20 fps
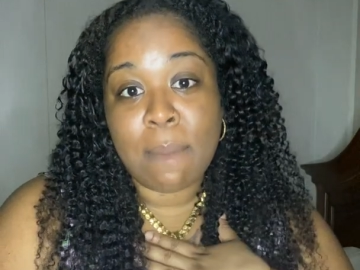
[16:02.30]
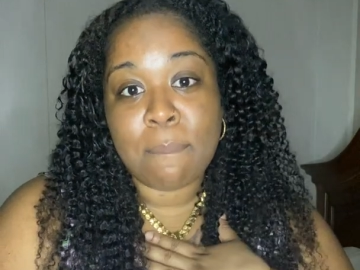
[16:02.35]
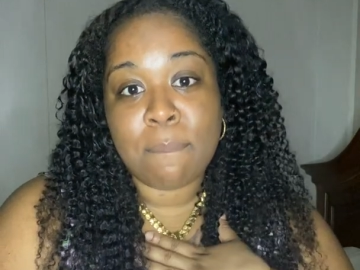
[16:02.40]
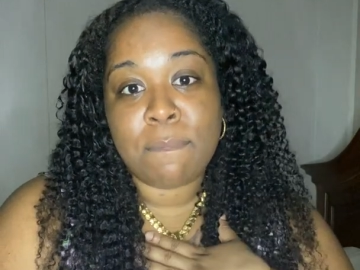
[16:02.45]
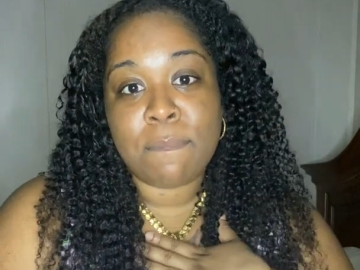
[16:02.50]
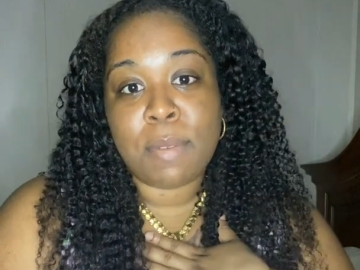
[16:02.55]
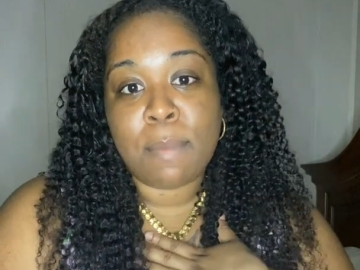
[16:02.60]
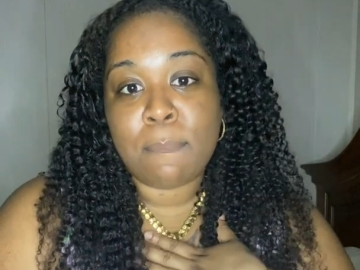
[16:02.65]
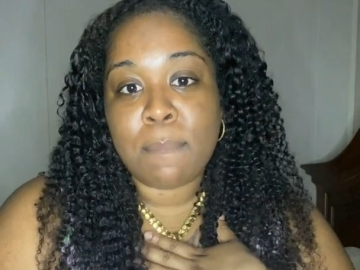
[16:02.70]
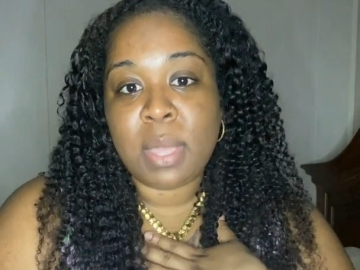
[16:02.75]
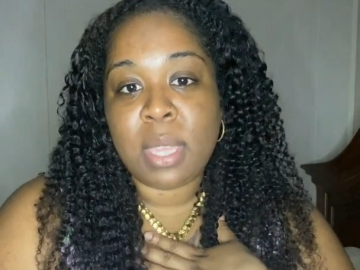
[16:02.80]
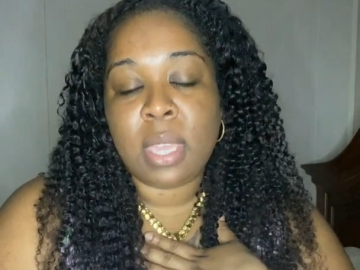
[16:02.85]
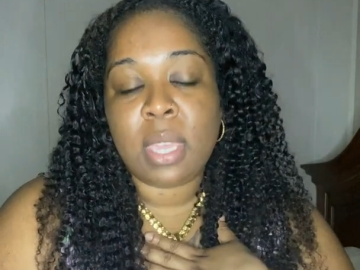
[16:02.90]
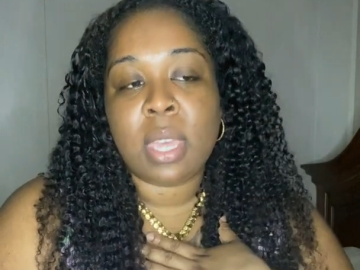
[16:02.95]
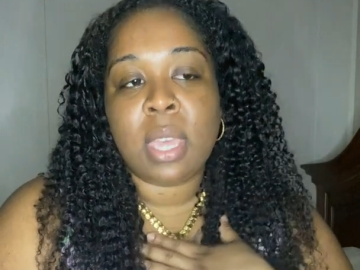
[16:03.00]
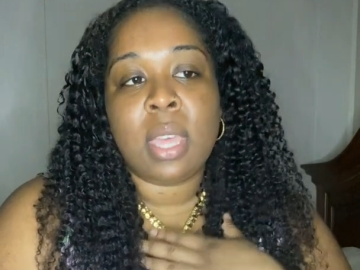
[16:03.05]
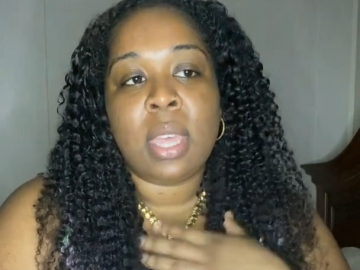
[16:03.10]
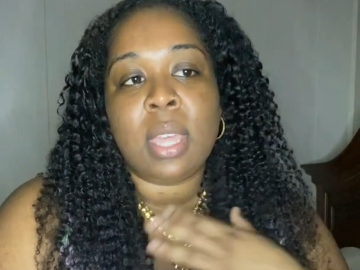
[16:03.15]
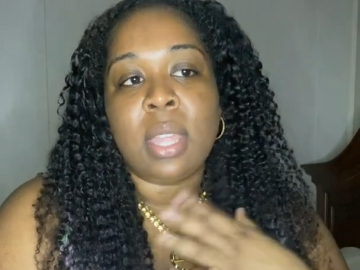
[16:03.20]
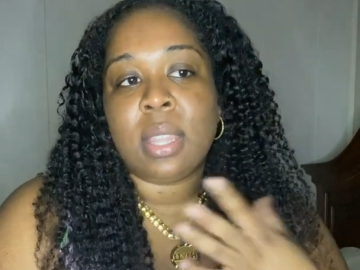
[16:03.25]
For me,
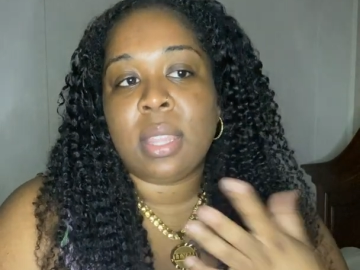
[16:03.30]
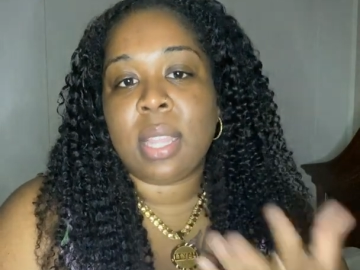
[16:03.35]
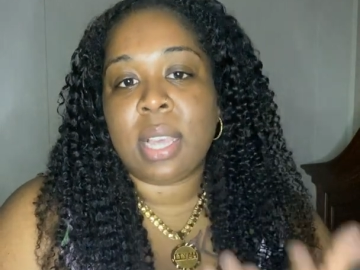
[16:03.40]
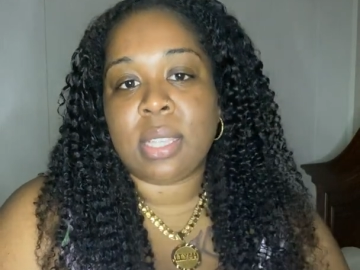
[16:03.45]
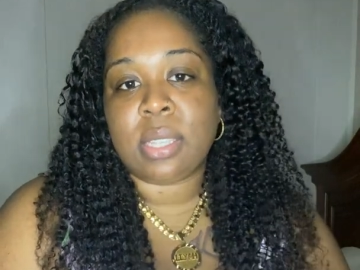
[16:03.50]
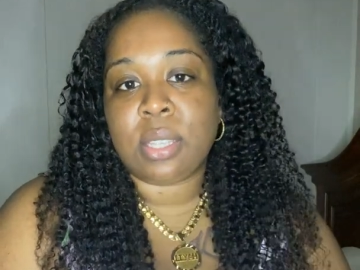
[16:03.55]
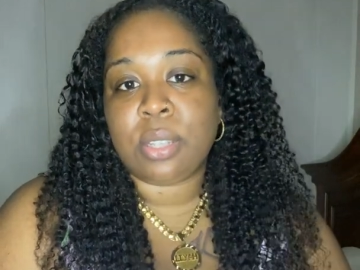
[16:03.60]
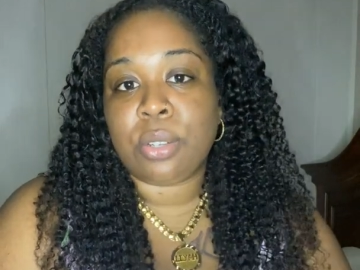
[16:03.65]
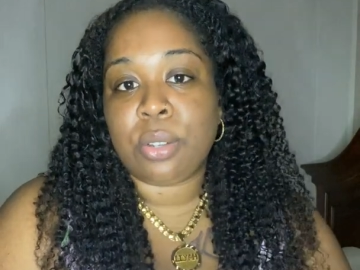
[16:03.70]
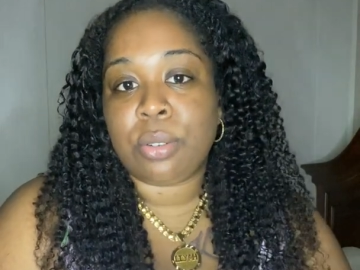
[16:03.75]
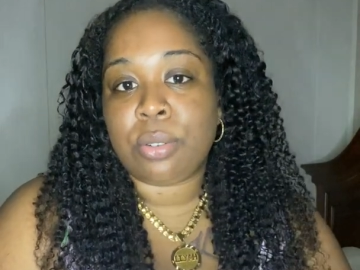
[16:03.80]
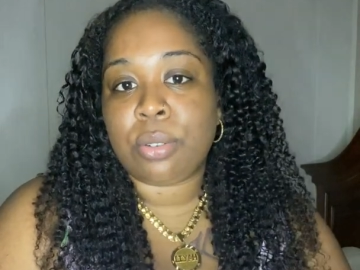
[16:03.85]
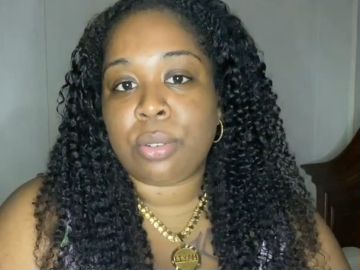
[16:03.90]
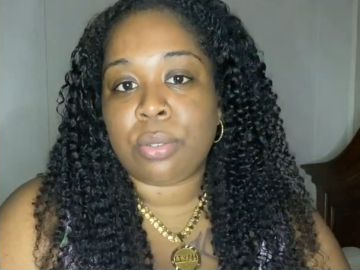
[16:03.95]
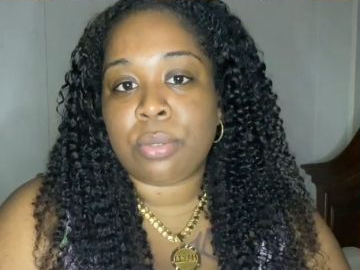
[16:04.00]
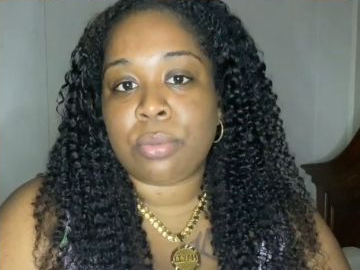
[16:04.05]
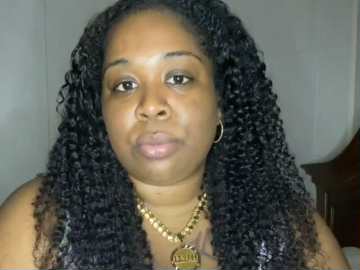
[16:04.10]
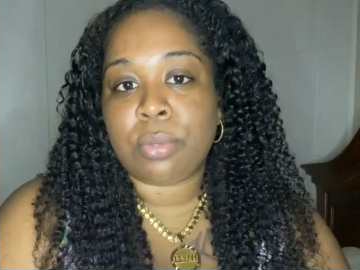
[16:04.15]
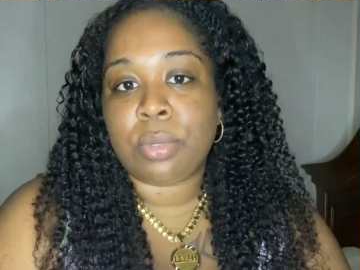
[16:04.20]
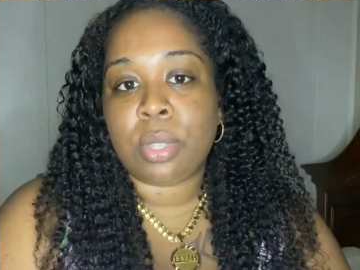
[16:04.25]
that's a no-no.
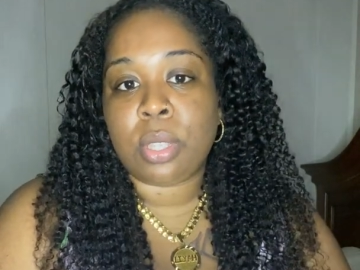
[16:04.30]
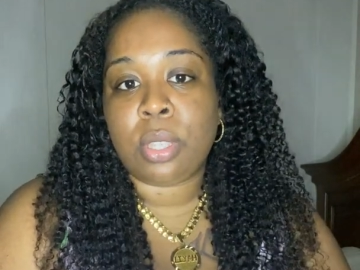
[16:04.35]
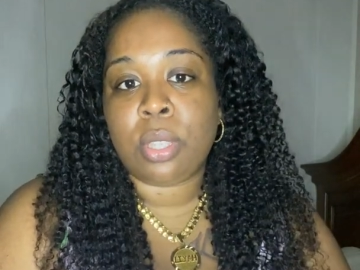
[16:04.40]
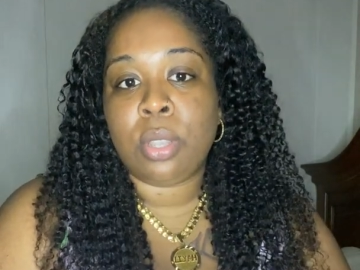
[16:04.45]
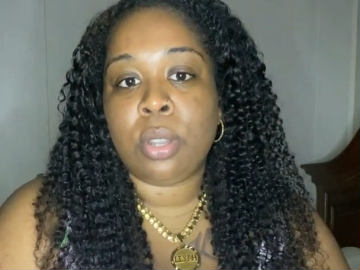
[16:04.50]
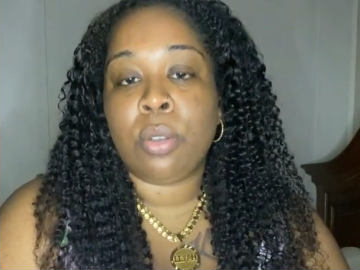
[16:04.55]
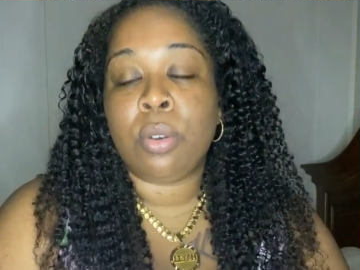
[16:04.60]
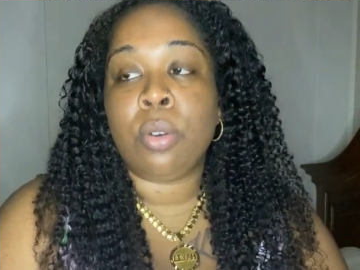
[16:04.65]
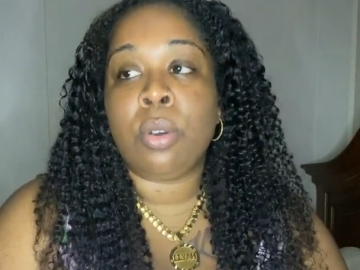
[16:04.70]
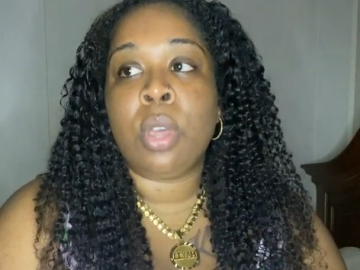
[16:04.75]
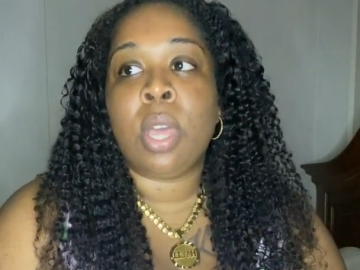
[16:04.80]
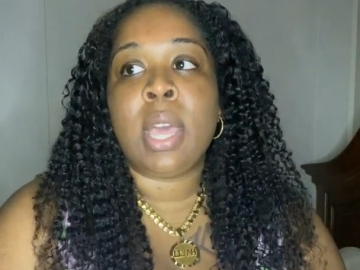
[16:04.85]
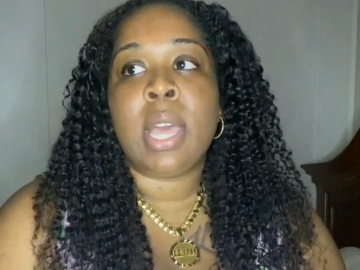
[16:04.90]
You know,